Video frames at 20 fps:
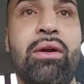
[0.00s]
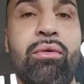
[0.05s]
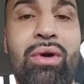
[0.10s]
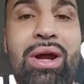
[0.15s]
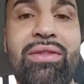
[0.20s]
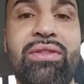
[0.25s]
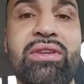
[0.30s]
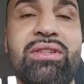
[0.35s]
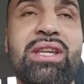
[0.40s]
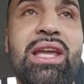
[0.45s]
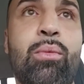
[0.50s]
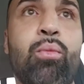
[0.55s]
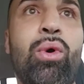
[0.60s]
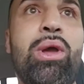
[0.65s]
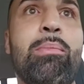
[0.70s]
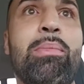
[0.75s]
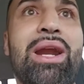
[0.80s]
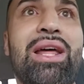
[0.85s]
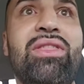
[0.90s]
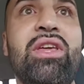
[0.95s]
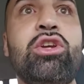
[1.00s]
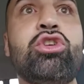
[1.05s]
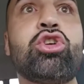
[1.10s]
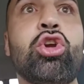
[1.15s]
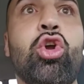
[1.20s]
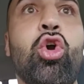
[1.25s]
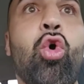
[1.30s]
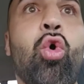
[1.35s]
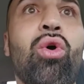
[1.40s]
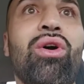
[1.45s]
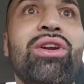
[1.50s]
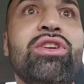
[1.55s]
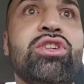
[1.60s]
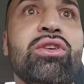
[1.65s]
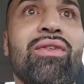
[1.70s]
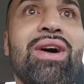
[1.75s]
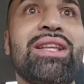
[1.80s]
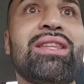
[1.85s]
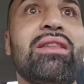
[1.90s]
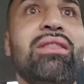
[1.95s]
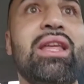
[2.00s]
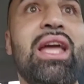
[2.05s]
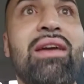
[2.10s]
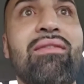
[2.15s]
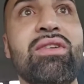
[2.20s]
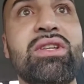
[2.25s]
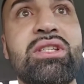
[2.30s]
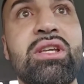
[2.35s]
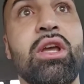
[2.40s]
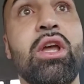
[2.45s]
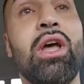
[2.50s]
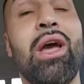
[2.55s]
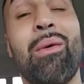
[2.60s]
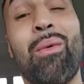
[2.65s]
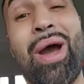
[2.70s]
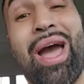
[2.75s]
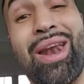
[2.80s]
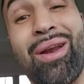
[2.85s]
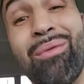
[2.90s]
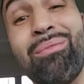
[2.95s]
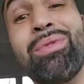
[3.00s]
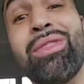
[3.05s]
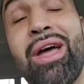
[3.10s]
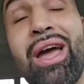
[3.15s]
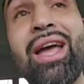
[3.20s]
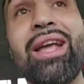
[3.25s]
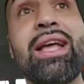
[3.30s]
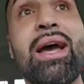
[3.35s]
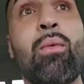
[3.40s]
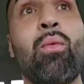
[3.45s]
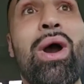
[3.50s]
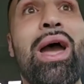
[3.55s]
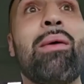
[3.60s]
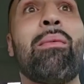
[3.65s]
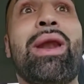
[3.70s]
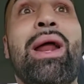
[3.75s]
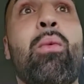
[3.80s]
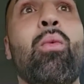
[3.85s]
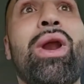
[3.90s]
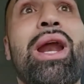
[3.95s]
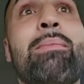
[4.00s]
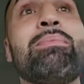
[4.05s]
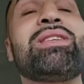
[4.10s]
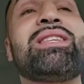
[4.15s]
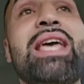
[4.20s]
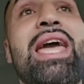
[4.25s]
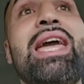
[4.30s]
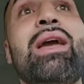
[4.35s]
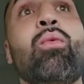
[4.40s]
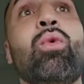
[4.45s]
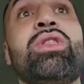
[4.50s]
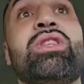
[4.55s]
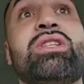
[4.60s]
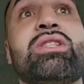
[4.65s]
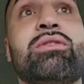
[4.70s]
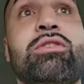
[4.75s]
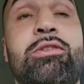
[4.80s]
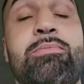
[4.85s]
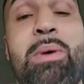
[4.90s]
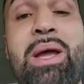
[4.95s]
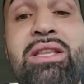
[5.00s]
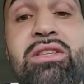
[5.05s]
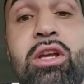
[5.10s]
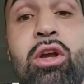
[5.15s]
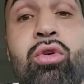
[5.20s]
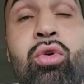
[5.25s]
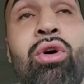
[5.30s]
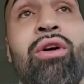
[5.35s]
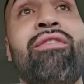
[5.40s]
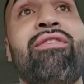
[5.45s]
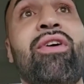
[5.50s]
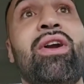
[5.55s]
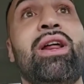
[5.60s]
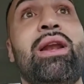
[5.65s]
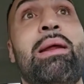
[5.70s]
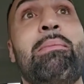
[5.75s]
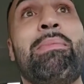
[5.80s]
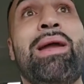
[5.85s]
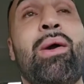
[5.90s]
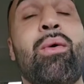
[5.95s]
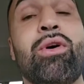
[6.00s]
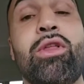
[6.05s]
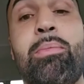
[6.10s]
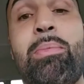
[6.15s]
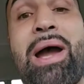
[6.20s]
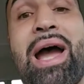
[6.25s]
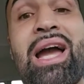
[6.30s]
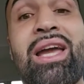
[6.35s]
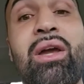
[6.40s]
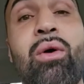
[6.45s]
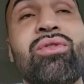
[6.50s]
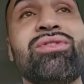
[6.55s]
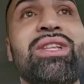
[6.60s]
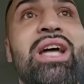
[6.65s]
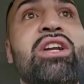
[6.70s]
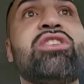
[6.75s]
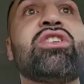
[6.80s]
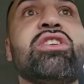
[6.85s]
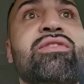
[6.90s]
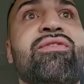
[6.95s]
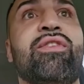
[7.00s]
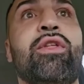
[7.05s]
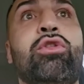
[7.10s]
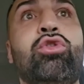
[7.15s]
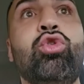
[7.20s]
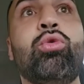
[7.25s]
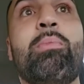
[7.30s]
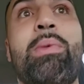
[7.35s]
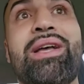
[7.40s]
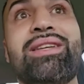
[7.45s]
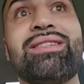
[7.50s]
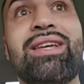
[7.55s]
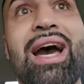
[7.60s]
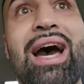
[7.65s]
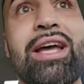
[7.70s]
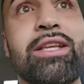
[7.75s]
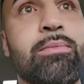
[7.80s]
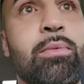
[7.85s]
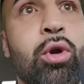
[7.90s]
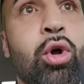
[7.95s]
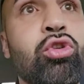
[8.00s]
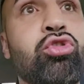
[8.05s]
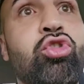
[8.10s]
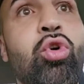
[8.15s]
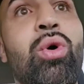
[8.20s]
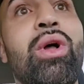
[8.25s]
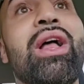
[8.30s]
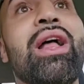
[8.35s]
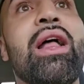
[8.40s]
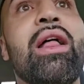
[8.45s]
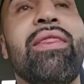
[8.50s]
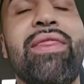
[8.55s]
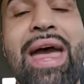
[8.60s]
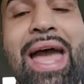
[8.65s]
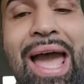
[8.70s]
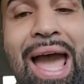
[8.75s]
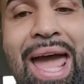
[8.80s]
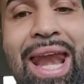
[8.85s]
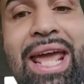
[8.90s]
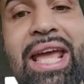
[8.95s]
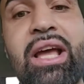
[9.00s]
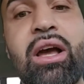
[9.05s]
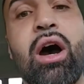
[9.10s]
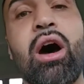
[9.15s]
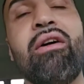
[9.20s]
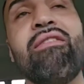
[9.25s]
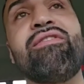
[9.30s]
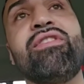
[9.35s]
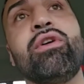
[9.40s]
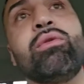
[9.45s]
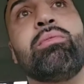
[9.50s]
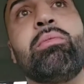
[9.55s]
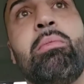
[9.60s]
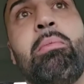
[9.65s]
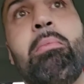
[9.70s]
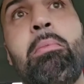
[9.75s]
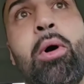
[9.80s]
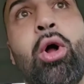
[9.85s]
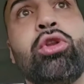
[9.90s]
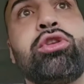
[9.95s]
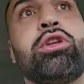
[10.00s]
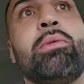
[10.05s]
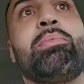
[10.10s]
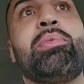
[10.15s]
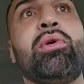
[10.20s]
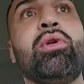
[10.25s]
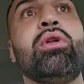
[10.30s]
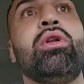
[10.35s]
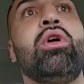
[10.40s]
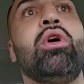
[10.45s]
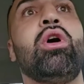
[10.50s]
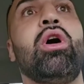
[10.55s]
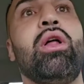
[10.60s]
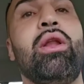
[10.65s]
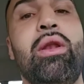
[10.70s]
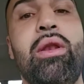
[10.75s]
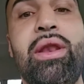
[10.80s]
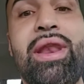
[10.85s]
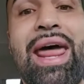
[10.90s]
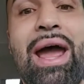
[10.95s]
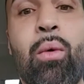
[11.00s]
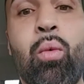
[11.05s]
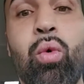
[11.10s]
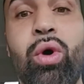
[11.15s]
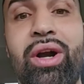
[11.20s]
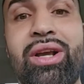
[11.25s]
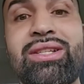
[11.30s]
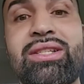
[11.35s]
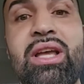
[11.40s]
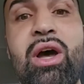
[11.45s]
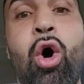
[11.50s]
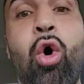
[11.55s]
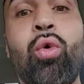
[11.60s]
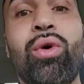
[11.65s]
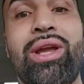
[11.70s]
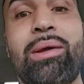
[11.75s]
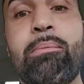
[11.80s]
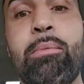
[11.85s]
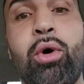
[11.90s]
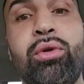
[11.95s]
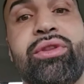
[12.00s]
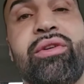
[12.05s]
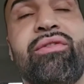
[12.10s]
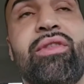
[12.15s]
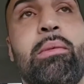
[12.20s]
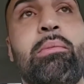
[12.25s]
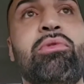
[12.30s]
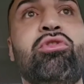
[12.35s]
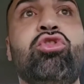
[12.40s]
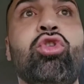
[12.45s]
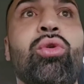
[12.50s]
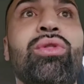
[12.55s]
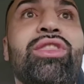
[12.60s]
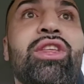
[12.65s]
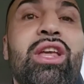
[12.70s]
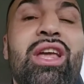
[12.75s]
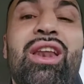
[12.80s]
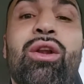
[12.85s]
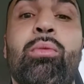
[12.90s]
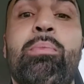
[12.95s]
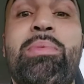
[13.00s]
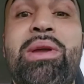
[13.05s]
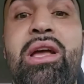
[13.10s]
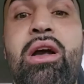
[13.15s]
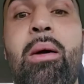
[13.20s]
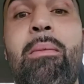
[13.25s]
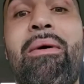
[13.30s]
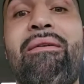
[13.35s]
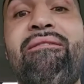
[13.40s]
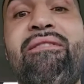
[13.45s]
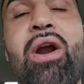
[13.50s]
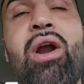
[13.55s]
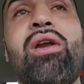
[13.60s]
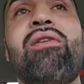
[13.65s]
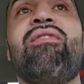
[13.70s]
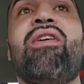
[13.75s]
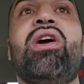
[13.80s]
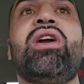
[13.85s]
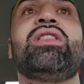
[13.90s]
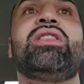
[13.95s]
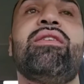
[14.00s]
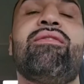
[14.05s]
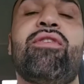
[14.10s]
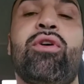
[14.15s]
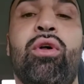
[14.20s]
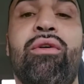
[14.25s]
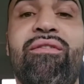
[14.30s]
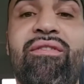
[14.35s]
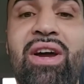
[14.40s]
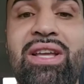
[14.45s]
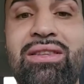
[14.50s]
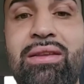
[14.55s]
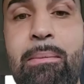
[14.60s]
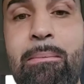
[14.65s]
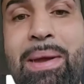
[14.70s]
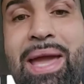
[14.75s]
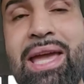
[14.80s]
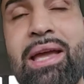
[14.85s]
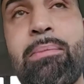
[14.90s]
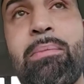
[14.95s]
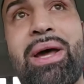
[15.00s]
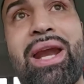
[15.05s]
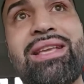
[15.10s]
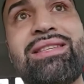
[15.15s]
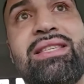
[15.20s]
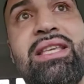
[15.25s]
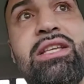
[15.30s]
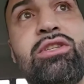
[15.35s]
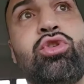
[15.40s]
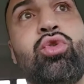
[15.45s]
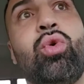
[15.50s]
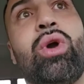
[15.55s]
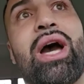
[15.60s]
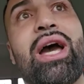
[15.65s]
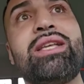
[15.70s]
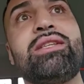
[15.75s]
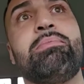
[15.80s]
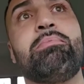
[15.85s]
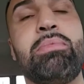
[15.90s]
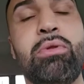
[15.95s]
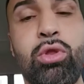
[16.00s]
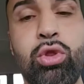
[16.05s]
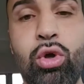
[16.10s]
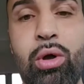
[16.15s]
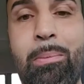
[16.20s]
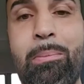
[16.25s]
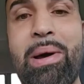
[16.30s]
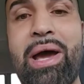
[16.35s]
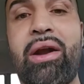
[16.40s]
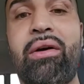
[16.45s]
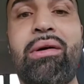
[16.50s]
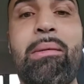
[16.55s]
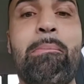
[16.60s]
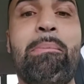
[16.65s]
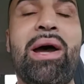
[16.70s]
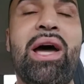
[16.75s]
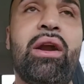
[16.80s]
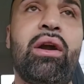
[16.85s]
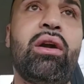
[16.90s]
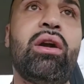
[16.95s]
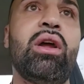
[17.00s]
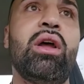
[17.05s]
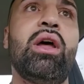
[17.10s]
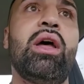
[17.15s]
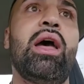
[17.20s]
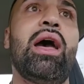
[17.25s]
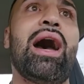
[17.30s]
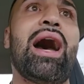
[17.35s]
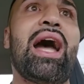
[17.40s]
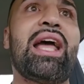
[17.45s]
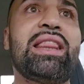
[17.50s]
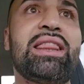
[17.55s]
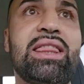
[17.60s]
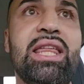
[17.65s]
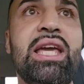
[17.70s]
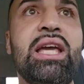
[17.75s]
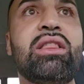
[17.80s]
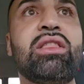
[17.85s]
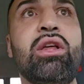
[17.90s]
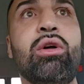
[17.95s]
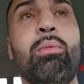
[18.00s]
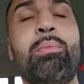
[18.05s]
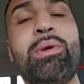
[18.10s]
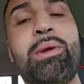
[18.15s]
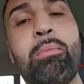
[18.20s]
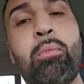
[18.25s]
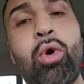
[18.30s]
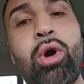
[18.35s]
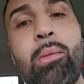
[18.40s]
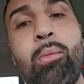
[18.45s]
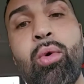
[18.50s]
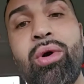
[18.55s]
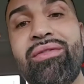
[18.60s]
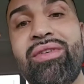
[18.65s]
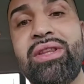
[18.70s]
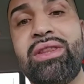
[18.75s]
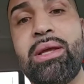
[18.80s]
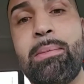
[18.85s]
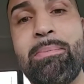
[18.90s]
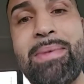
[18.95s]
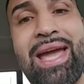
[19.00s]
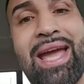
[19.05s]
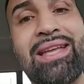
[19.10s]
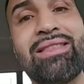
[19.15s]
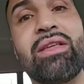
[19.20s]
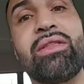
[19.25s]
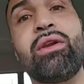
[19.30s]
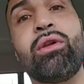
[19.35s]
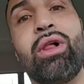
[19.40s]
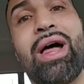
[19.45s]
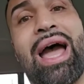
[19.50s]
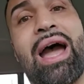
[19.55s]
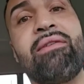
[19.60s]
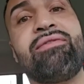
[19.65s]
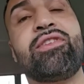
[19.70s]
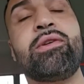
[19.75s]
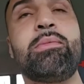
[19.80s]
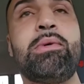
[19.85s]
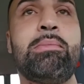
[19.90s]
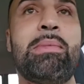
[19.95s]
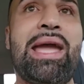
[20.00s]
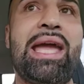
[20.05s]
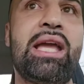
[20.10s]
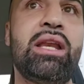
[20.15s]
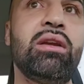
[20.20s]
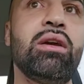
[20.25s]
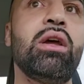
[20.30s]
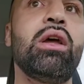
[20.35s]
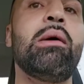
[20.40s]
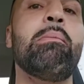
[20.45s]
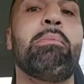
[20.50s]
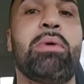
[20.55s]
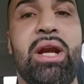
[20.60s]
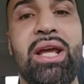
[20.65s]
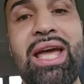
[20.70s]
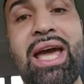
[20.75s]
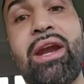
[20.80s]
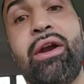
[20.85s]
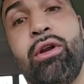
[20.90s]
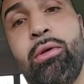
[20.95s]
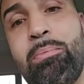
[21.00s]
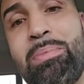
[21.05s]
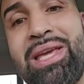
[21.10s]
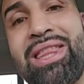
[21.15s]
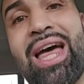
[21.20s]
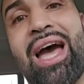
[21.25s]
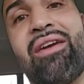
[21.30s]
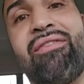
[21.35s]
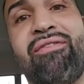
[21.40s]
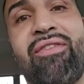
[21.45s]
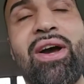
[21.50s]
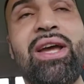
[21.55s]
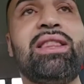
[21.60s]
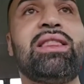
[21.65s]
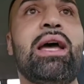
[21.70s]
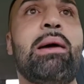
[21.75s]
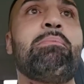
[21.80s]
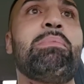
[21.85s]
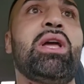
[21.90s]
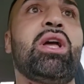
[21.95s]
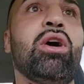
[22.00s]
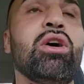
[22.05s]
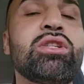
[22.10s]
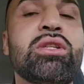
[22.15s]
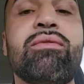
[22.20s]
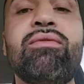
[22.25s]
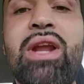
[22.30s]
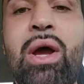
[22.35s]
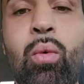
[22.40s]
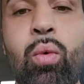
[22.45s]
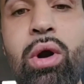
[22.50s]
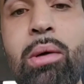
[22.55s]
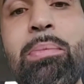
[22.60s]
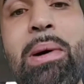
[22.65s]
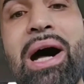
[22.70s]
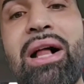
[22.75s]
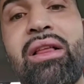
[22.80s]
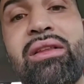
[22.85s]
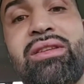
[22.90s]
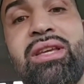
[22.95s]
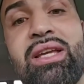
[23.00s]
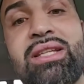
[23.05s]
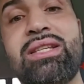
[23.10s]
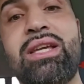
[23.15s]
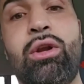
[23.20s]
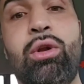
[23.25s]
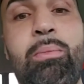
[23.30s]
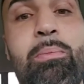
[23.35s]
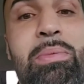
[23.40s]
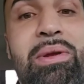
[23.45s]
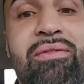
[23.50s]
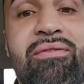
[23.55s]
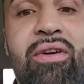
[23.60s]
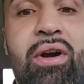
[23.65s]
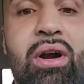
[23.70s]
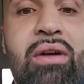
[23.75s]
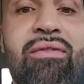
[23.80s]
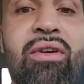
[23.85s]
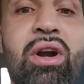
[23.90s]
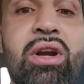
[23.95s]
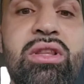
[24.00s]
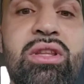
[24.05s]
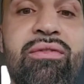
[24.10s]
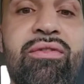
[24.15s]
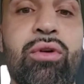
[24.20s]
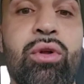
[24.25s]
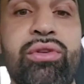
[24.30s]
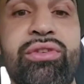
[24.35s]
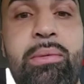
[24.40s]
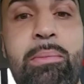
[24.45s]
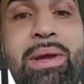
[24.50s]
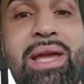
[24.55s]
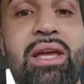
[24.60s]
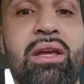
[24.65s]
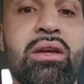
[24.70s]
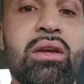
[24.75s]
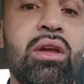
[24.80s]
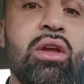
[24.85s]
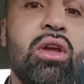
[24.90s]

around the same weight. But I think Shakur and Gervonta Davis, and what I'm saying with Spence and Crawford and Mayweather Pacquiao is not just for the two best guys, but also the headache of the multiple networks owning both of them. So it'll become a very, very difficult fight to make. But as these two guys look better and better, I think there'll be more and more of a demand, and it'll have to be made. But again, it'll be that fight that, because of network politics, it'll be very, very difficult to make.